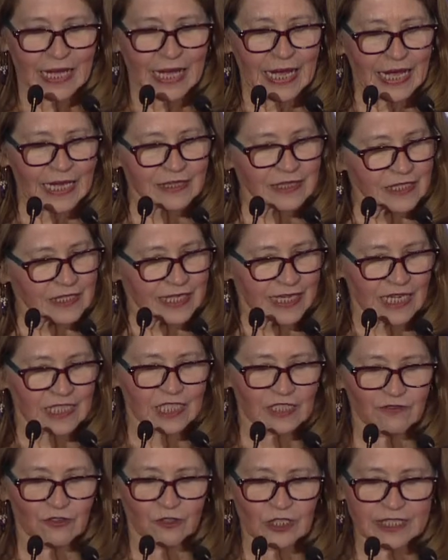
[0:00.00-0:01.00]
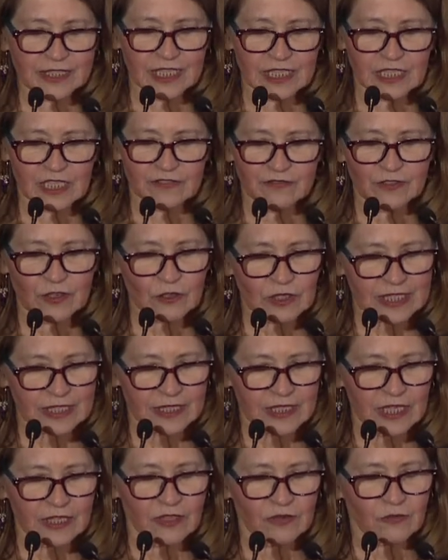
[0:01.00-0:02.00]
At the task force, he has
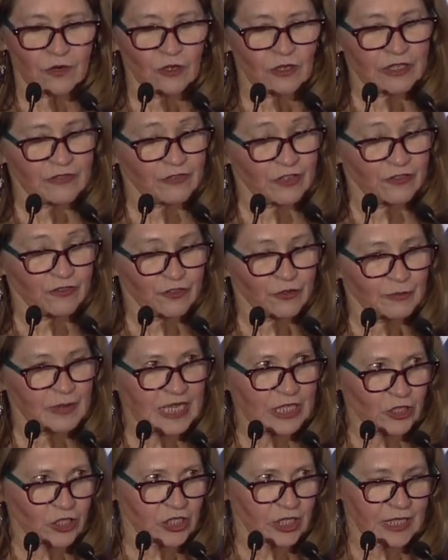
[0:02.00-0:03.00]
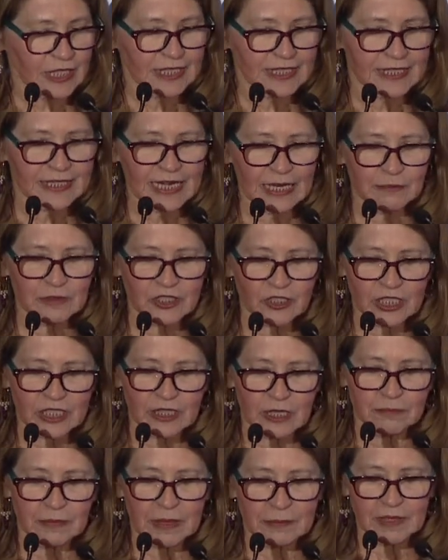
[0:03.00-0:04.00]
focused on the role of information, establishing
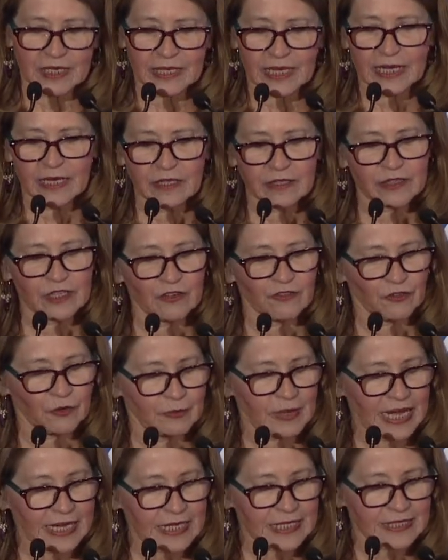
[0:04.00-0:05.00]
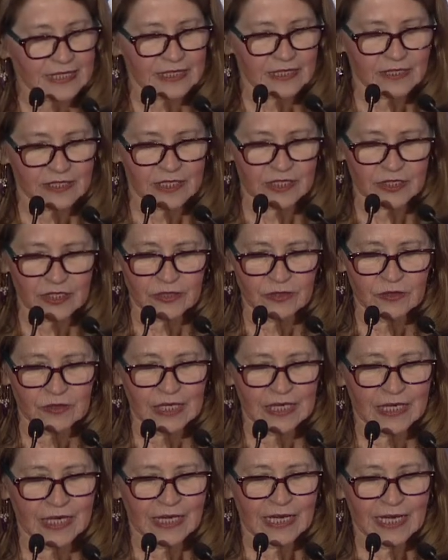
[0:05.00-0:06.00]
the Public Health Informatics Institute
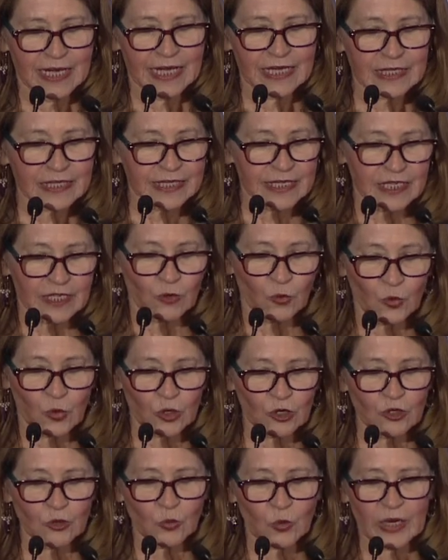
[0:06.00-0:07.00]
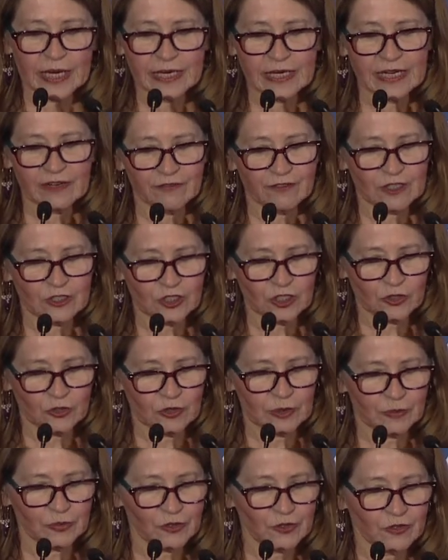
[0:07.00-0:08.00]
and leading worldwide efforts to
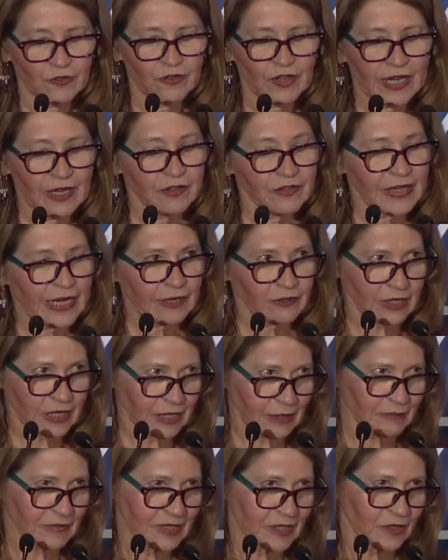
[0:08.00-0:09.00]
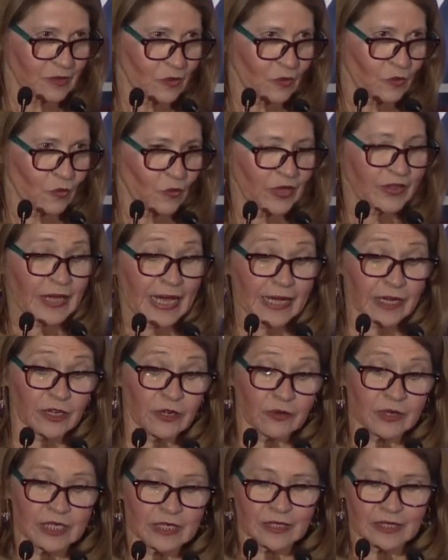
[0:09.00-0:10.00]
improve health outcomes with
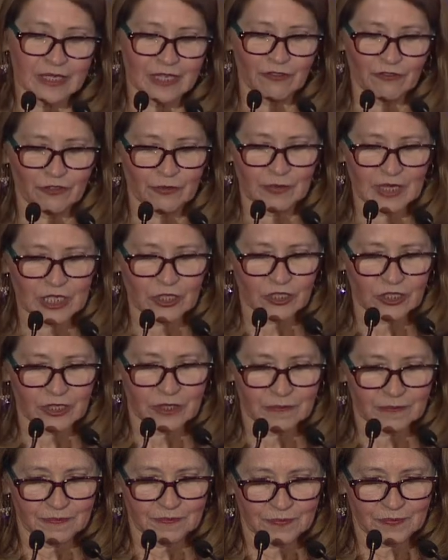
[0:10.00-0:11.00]
accurate information.